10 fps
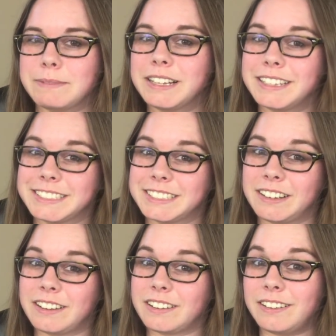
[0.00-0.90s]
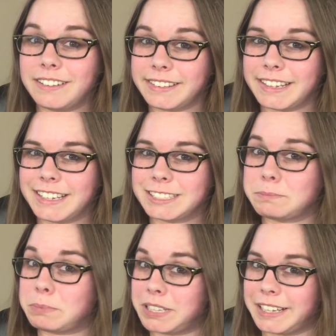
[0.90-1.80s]
Let's talk all things
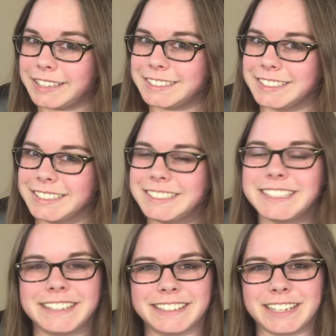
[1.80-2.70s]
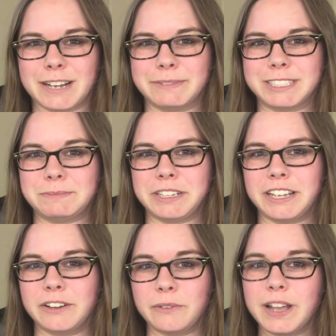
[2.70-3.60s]
Plexus in the comments
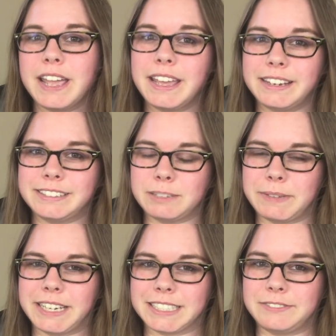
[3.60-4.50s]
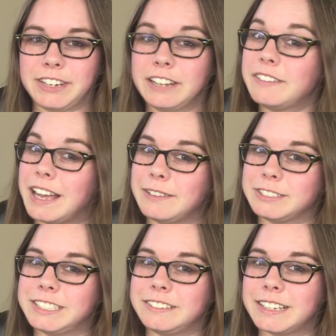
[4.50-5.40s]
below, and until my next video, I will
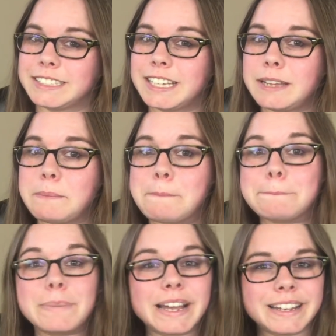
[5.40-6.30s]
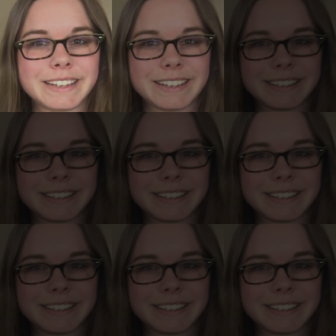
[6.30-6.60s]
see you guys then. Bye!